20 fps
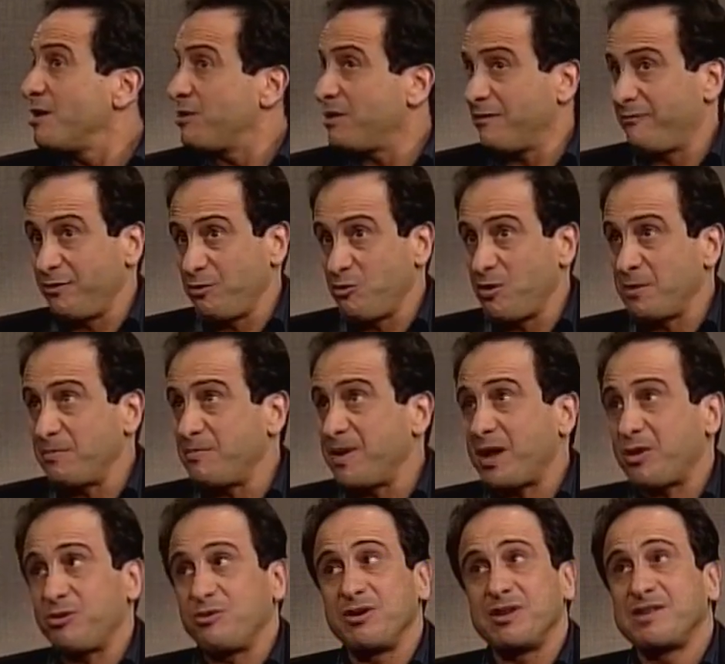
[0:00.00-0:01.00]
If you went
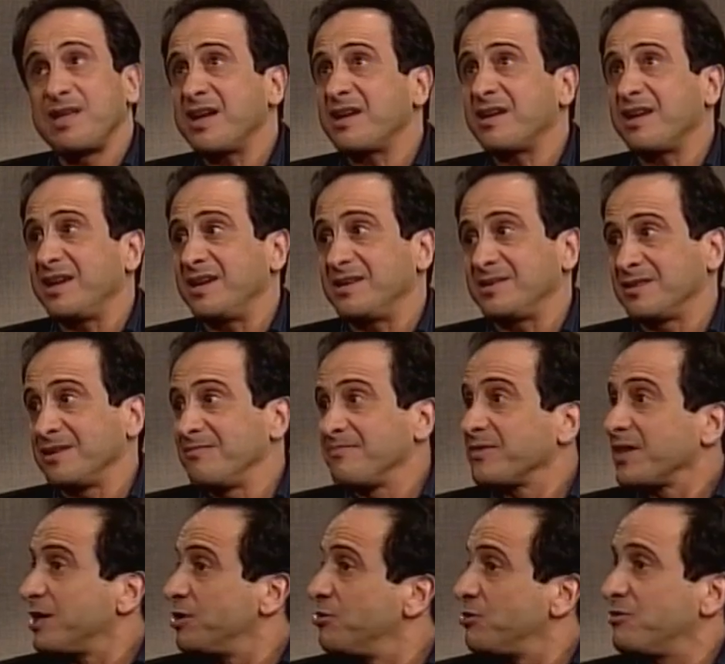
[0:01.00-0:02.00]
back three decades,
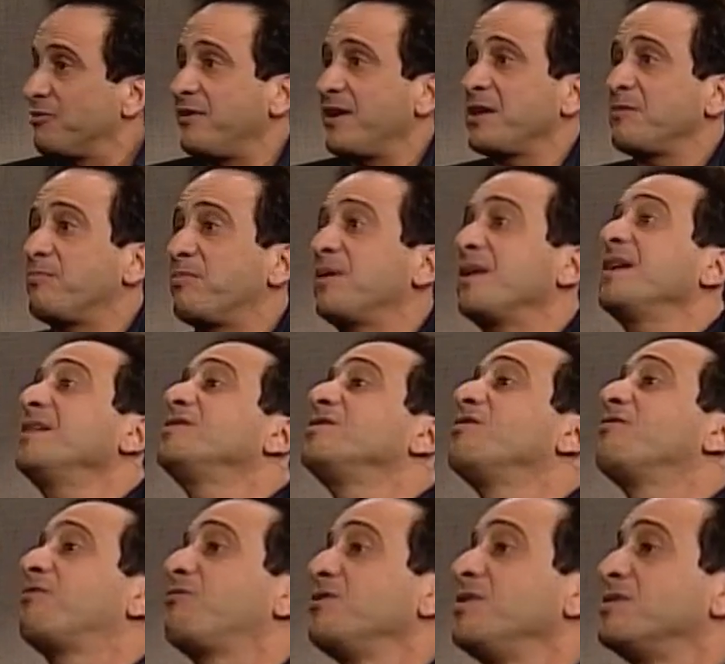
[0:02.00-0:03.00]
you would find
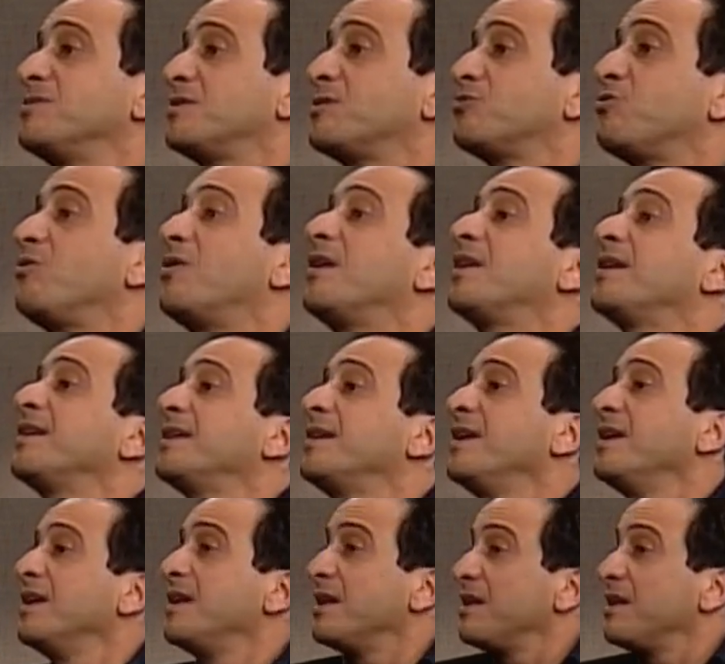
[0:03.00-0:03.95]
plenty of reasons why